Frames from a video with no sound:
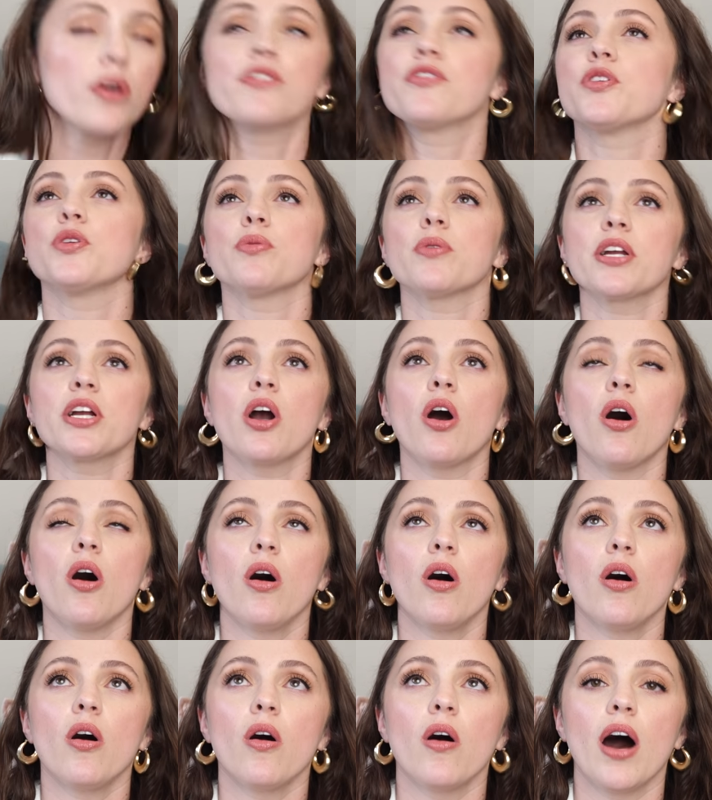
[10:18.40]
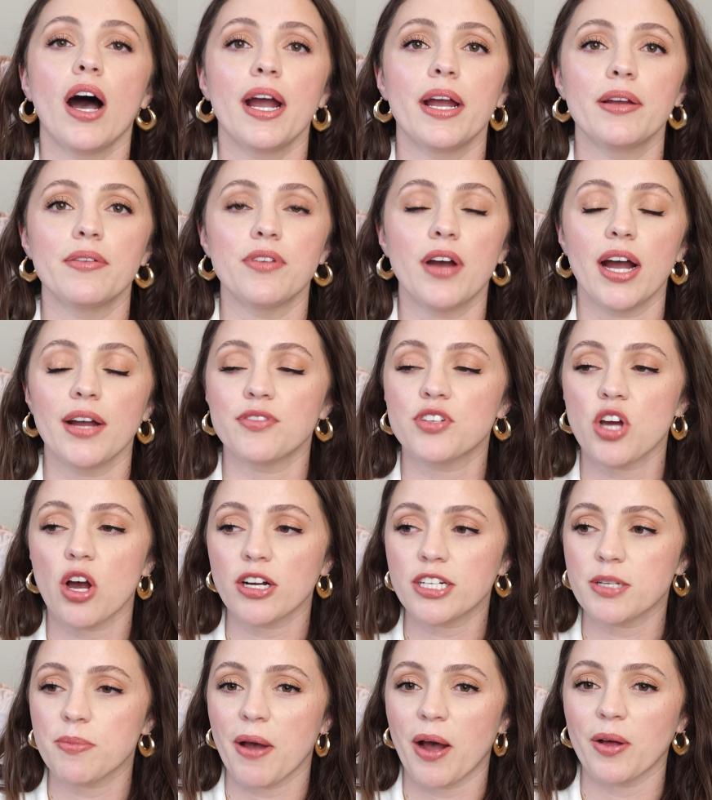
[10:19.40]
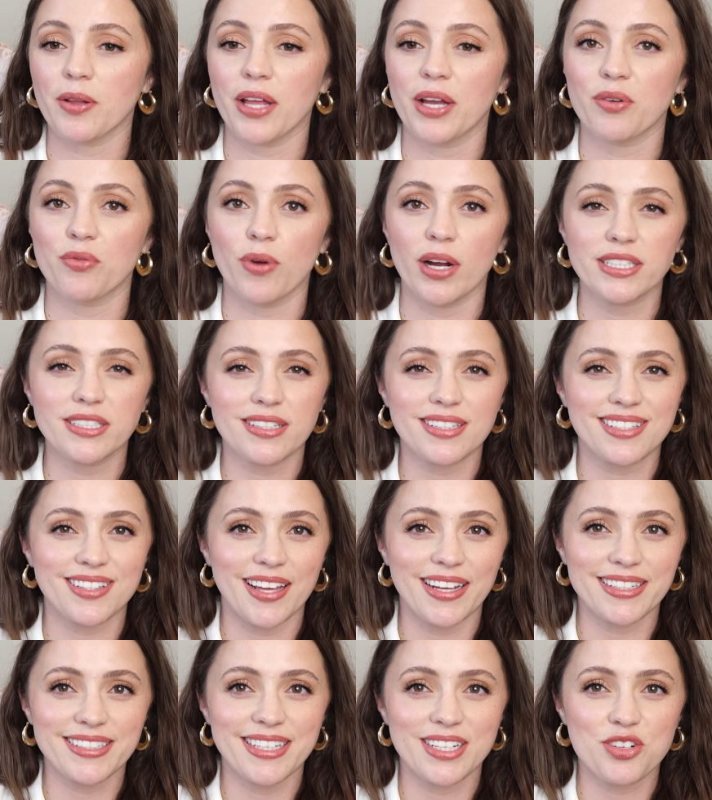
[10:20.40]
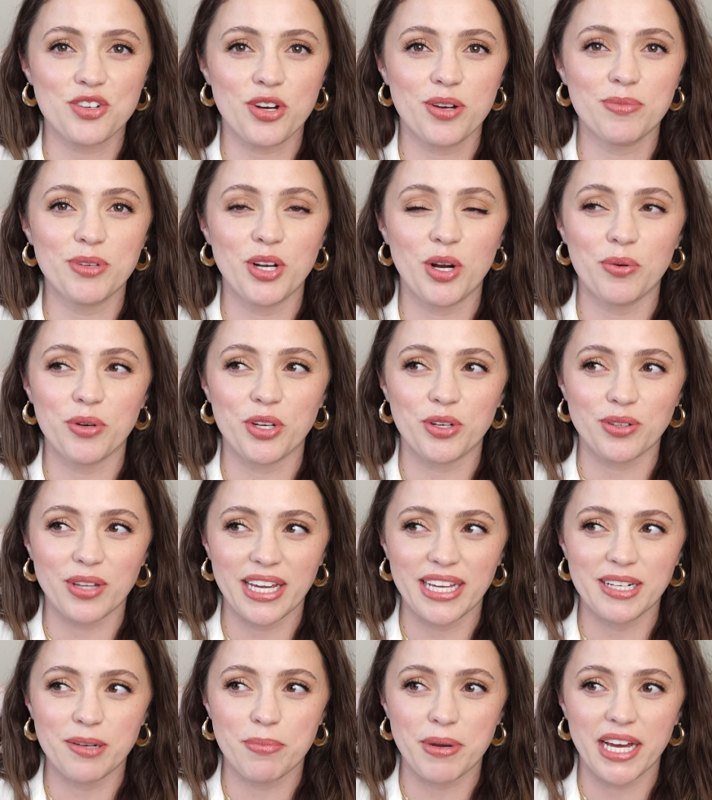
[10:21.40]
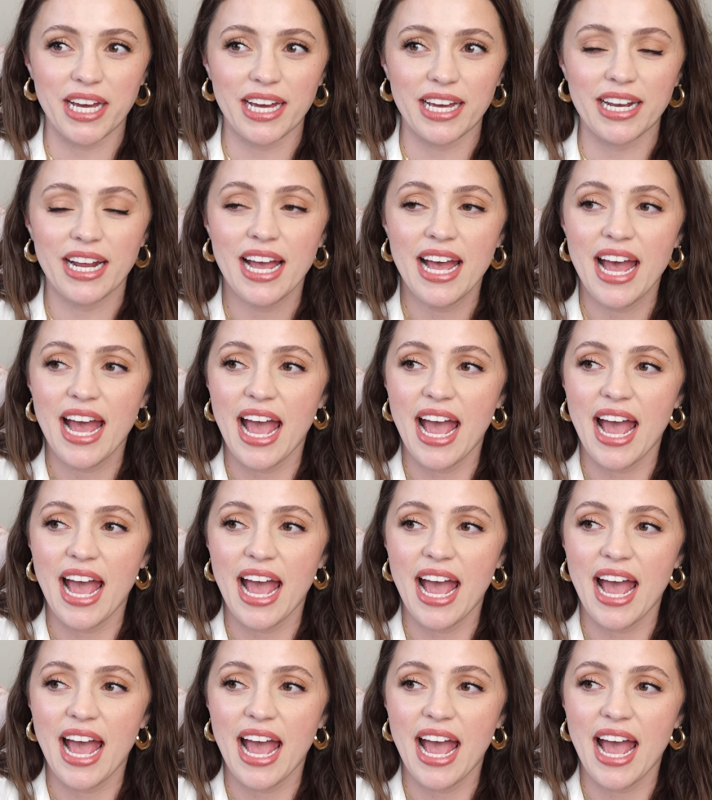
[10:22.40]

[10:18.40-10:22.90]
if you recall, I, I've talked about like restless leg syndrome, you know, when you're laying in bed